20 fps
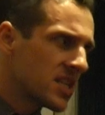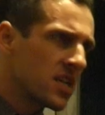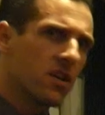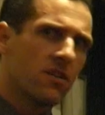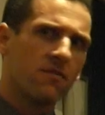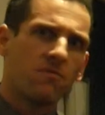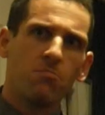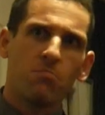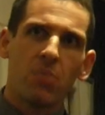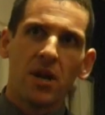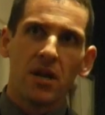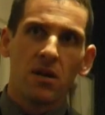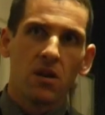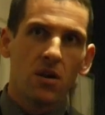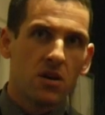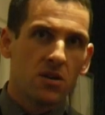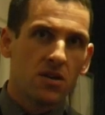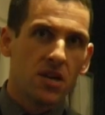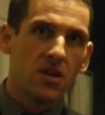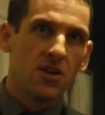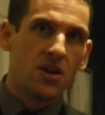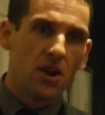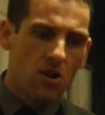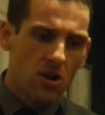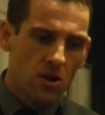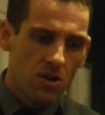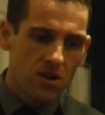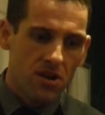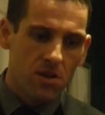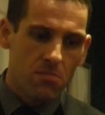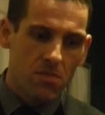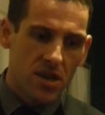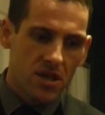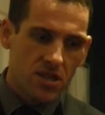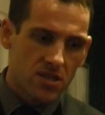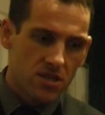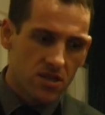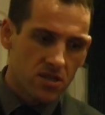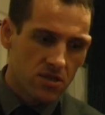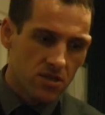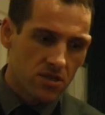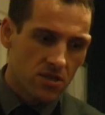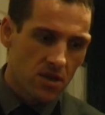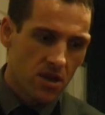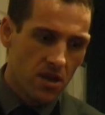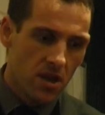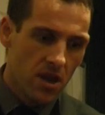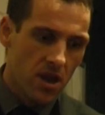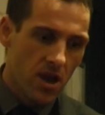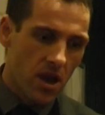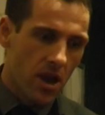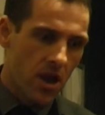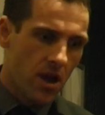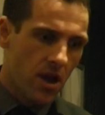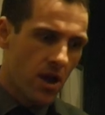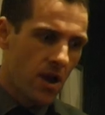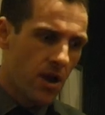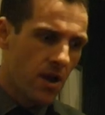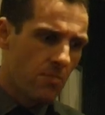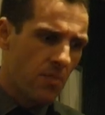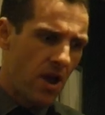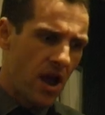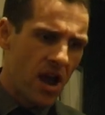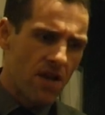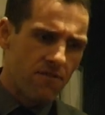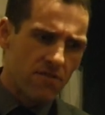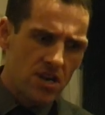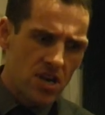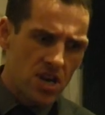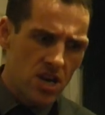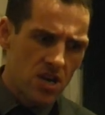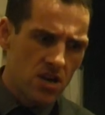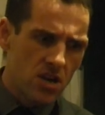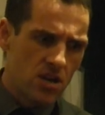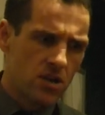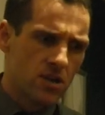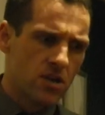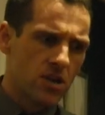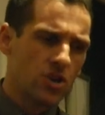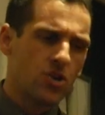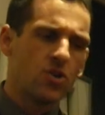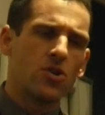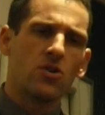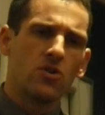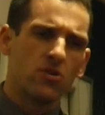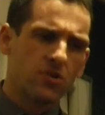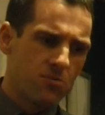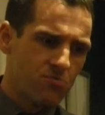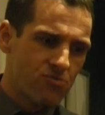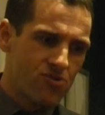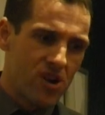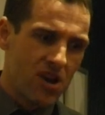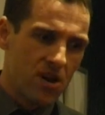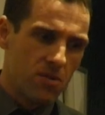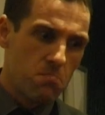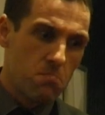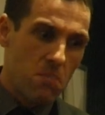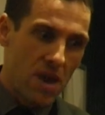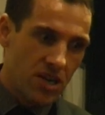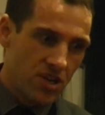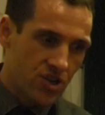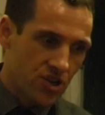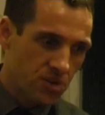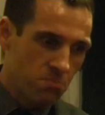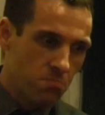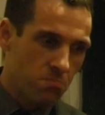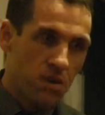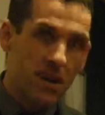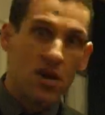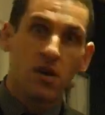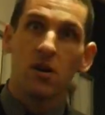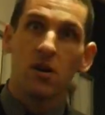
if bin Laden no longer matters. I haven't heard Gordon Brown mention bin